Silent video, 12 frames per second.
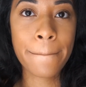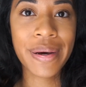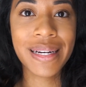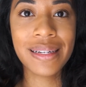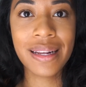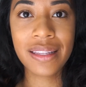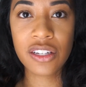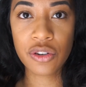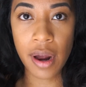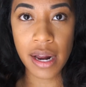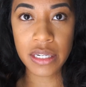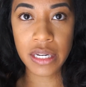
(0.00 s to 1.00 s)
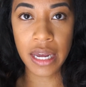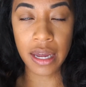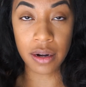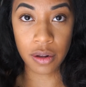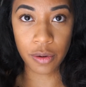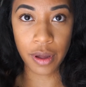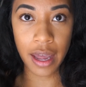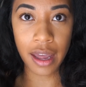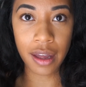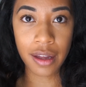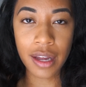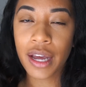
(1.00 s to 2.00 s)
put it in the trash can,
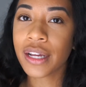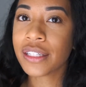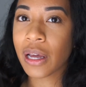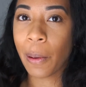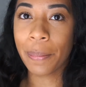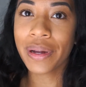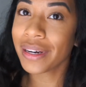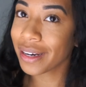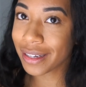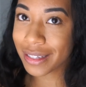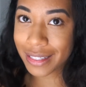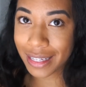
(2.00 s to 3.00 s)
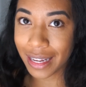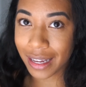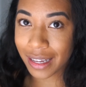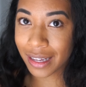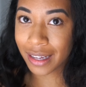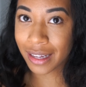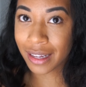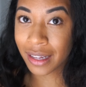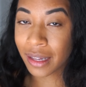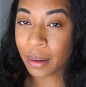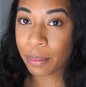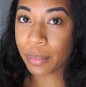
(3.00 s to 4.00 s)
okay? Don't put it in your sink,
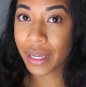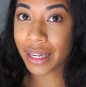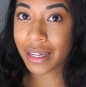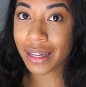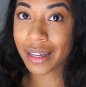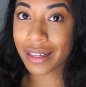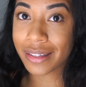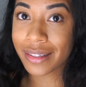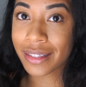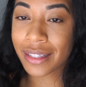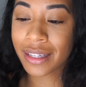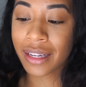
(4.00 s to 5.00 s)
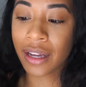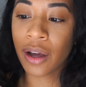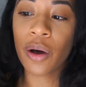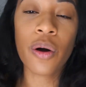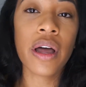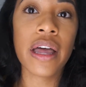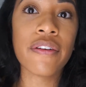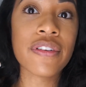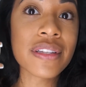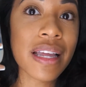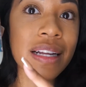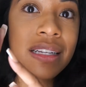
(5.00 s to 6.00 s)
because if
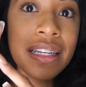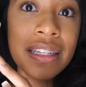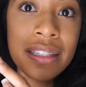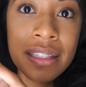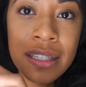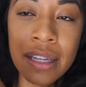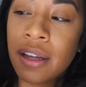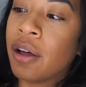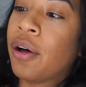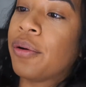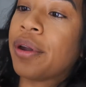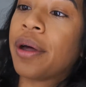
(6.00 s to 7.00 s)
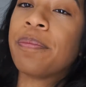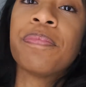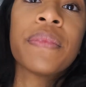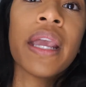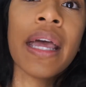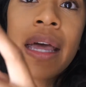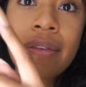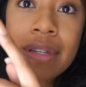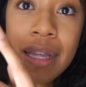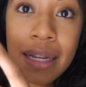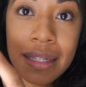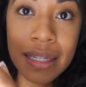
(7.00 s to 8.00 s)
it's like this, hold on. If it's
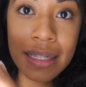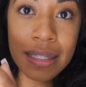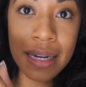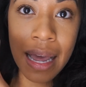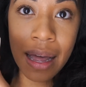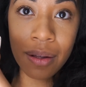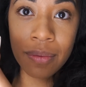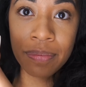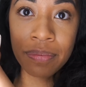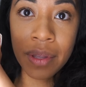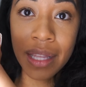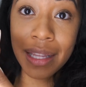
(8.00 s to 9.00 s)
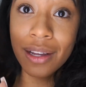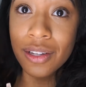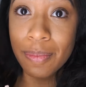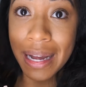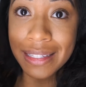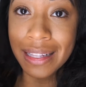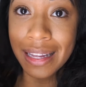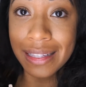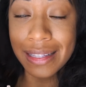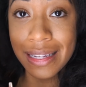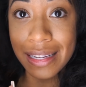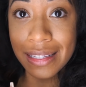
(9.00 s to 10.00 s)
like this now, and then it goes back to
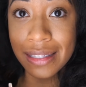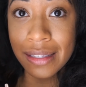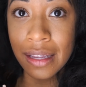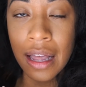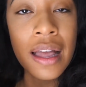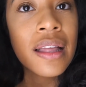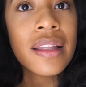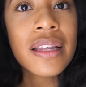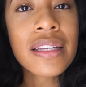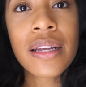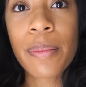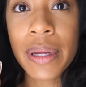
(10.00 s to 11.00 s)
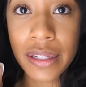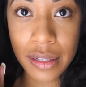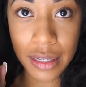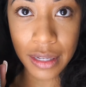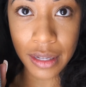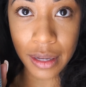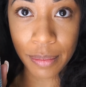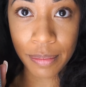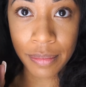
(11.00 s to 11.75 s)
like this, it's gonna mess your sink up.